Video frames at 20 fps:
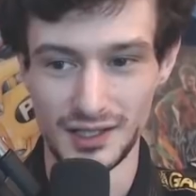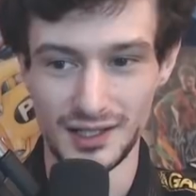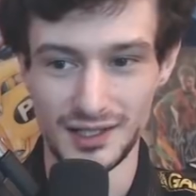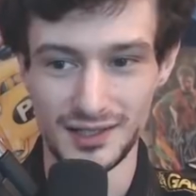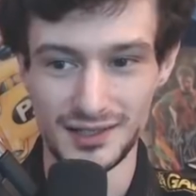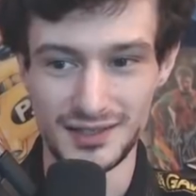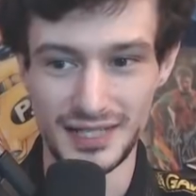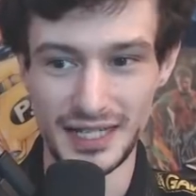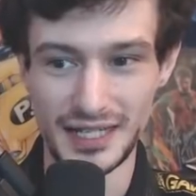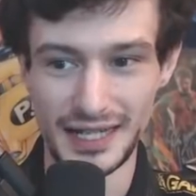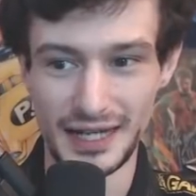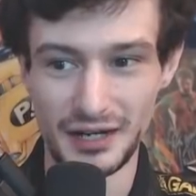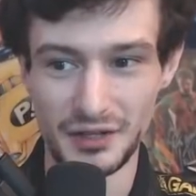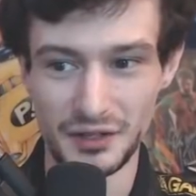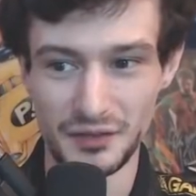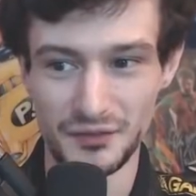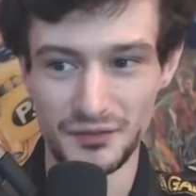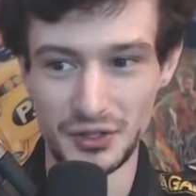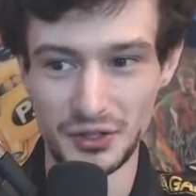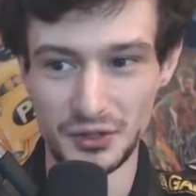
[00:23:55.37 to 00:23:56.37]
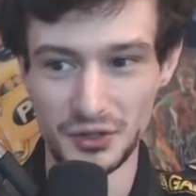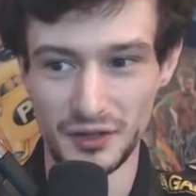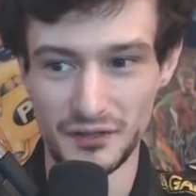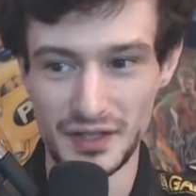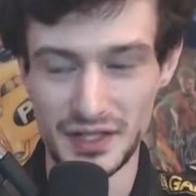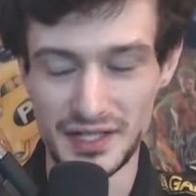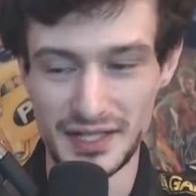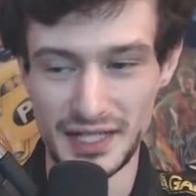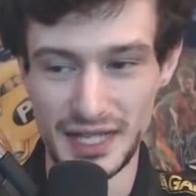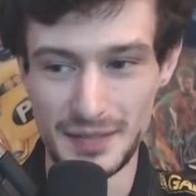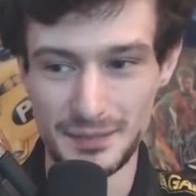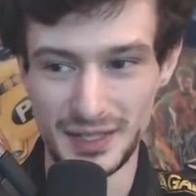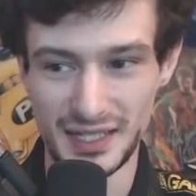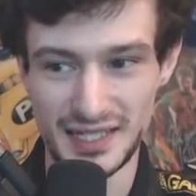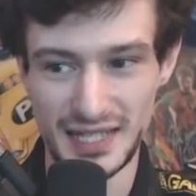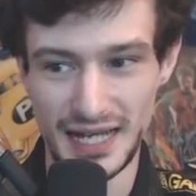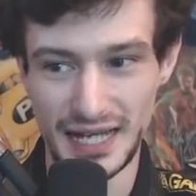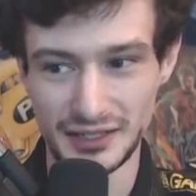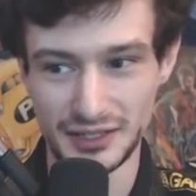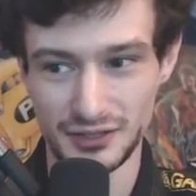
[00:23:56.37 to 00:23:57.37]
Take out a few of the same
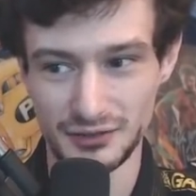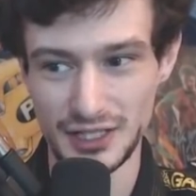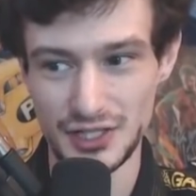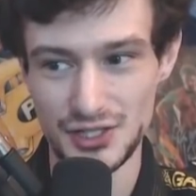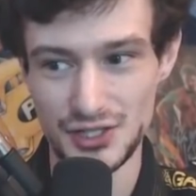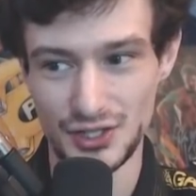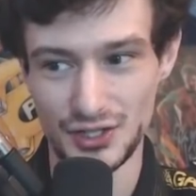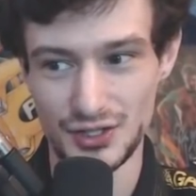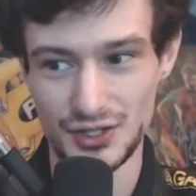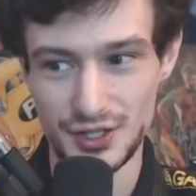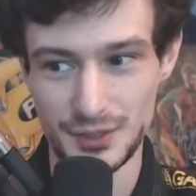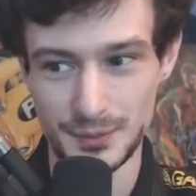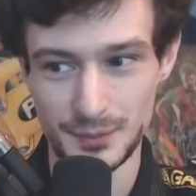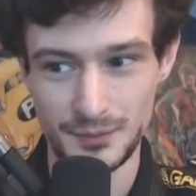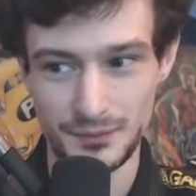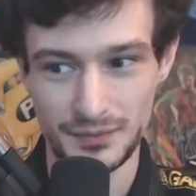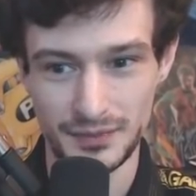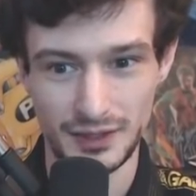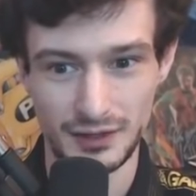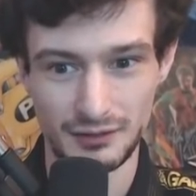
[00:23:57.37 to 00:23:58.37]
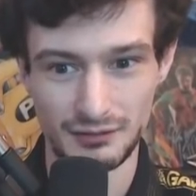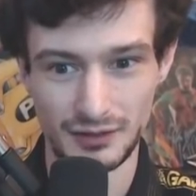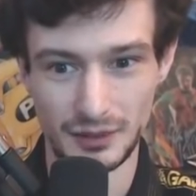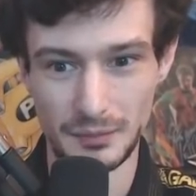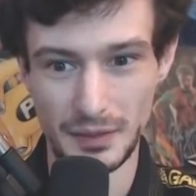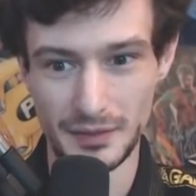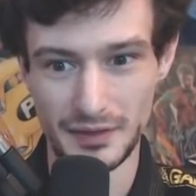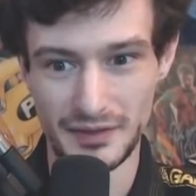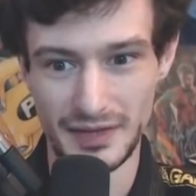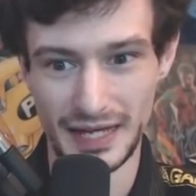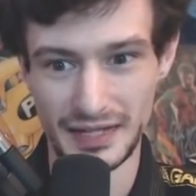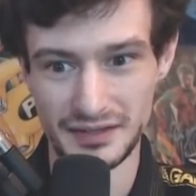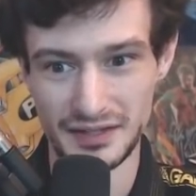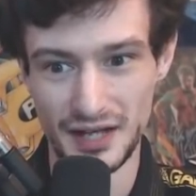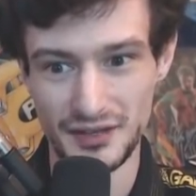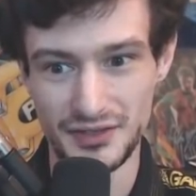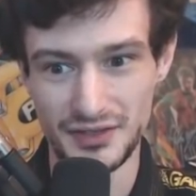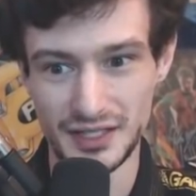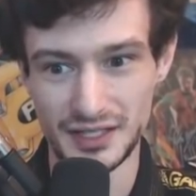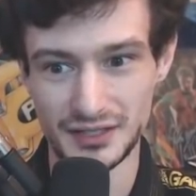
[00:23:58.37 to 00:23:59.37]
exact creatures. Remember that
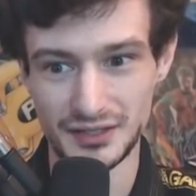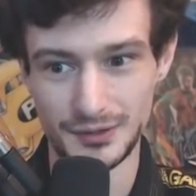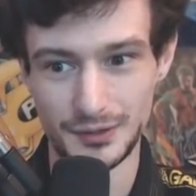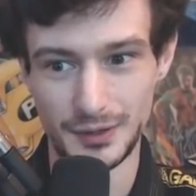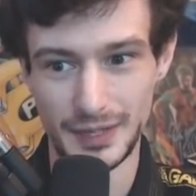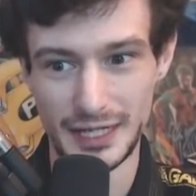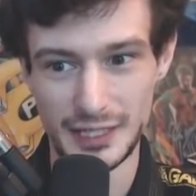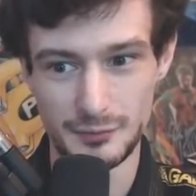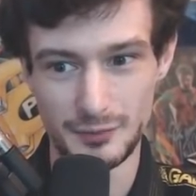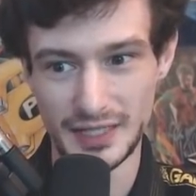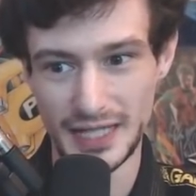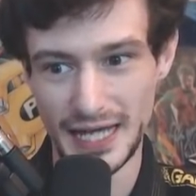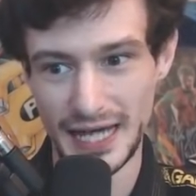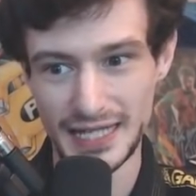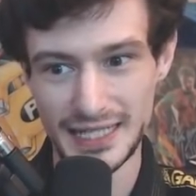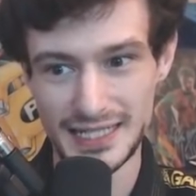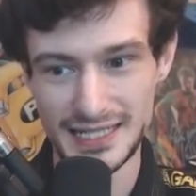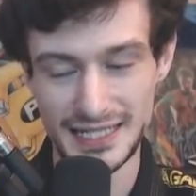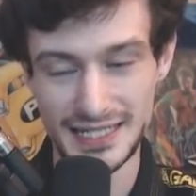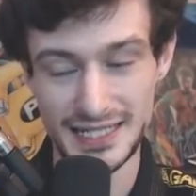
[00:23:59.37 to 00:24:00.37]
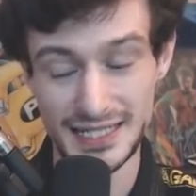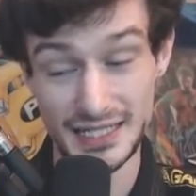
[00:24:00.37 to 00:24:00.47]
nothing new has been added since the